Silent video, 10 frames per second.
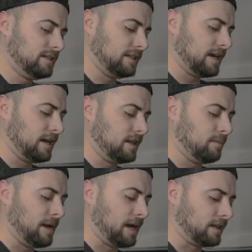guy in the
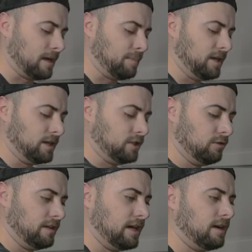back, that Pikachu
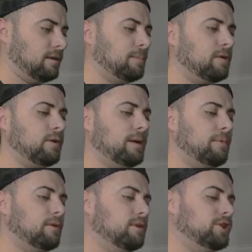there, but
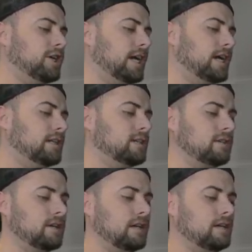rainbow and giant.
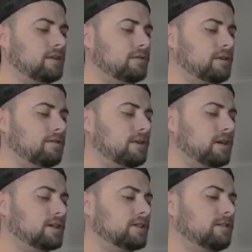Okay, I didn't do enough
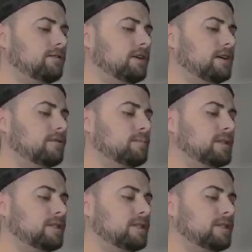cards to the front. I was busy